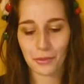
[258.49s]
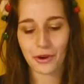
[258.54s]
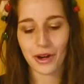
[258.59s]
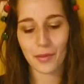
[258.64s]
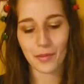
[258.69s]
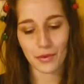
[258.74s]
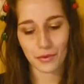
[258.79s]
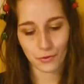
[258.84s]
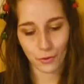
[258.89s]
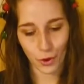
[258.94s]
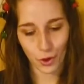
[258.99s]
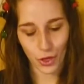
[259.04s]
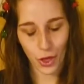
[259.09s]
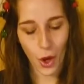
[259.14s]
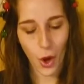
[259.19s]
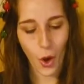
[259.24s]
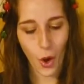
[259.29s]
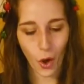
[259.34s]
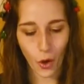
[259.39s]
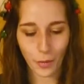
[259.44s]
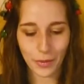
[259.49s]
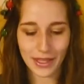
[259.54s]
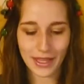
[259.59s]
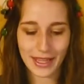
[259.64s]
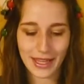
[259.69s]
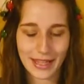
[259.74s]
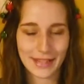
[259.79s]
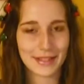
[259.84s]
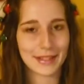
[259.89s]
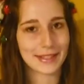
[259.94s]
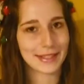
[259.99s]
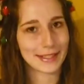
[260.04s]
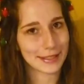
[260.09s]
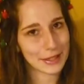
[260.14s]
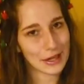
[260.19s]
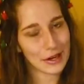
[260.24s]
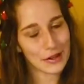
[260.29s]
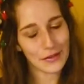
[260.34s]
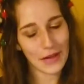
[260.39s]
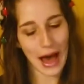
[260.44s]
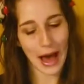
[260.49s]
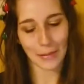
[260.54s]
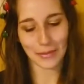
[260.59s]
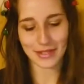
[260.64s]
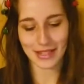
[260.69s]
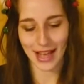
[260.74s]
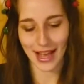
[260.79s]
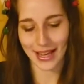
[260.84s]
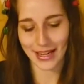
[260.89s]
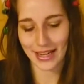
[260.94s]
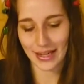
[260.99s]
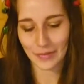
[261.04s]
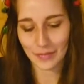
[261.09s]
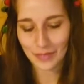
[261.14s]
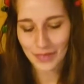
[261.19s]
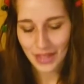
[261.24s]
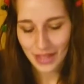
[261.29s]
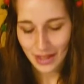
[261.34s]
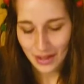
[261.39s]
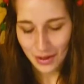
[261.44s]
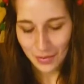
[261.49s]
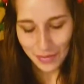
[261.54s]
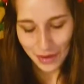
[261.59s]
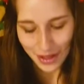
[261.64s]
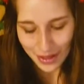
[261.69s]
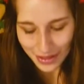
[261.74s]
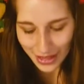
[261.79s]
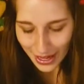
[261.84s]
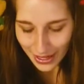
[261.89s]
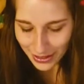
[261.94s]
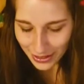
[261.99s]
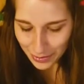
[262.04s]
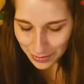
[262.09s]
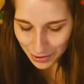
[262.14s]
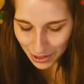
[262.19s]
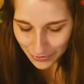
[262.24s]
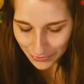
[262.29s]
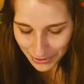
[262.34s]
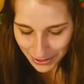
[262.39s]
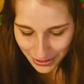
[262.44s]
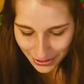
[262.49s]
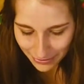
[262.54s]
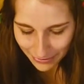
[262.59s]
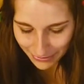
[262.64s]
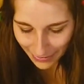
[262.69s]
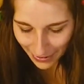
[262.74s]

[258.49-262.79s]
print before the hole because it's a little lopsided, but that is perfectly